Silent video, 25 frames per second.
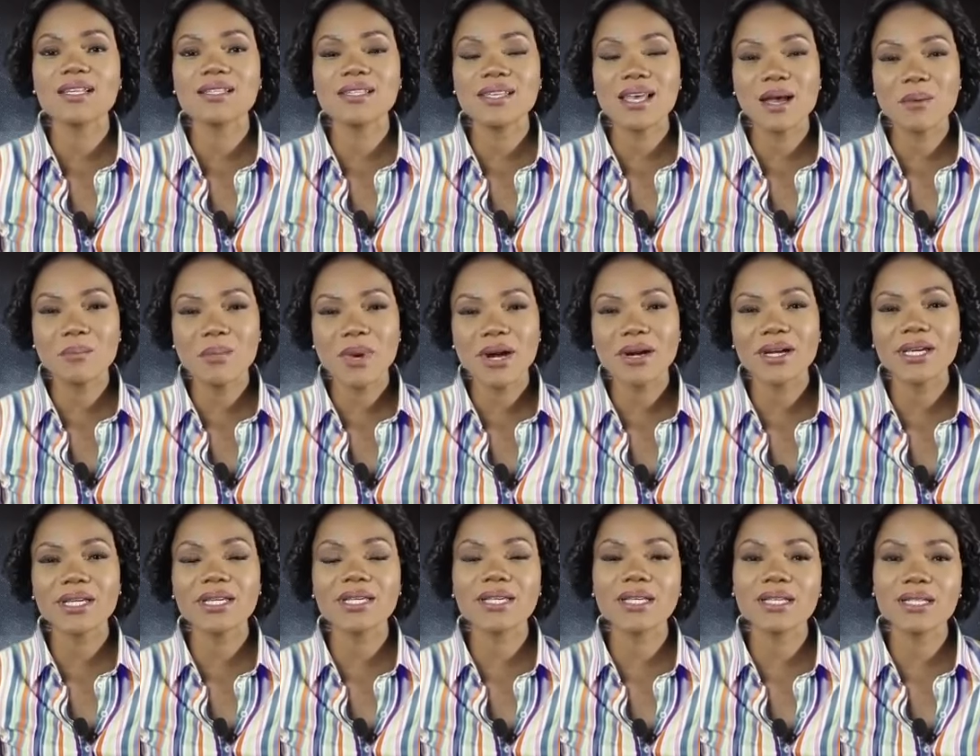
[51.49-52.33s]
It's the
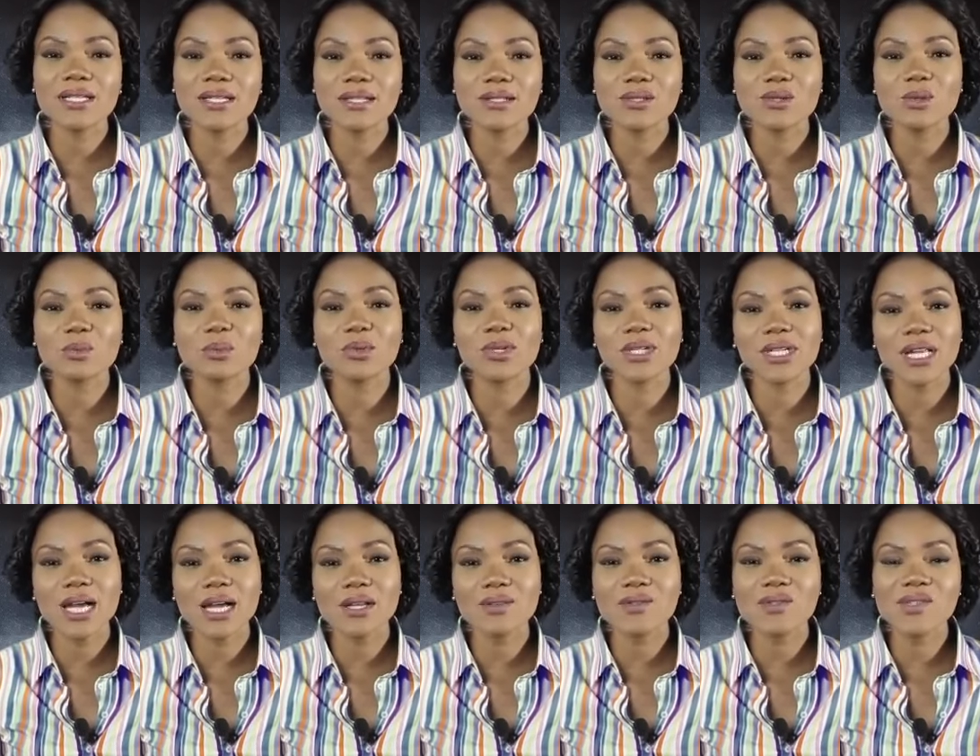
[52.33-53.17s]
Americans who
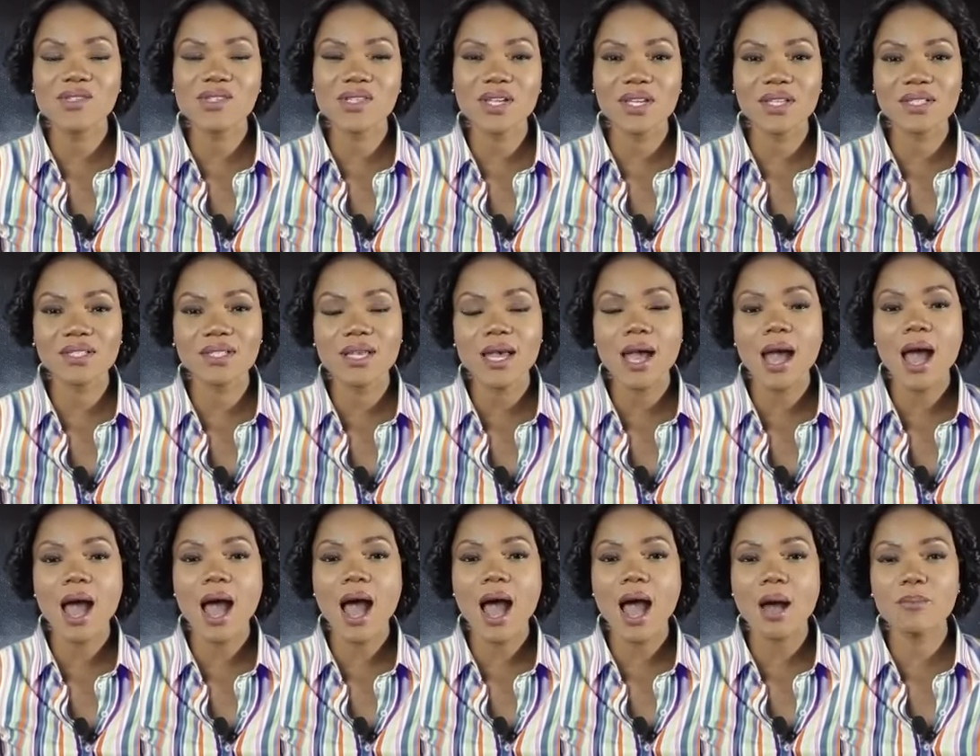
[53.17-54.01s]
pronounce it
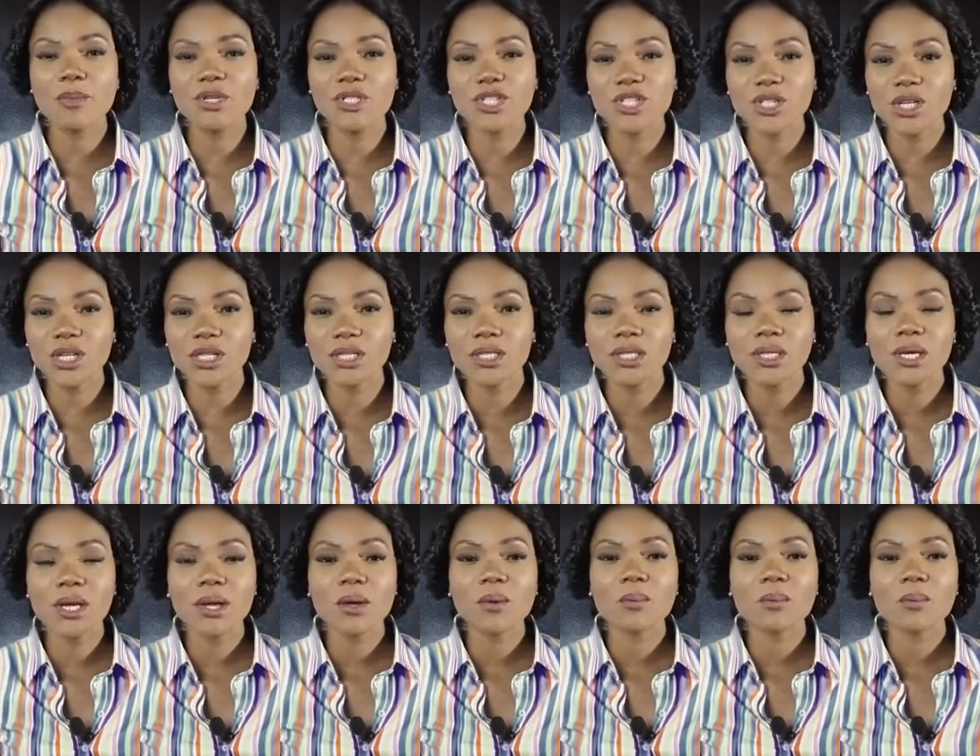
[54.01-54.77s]
amateur.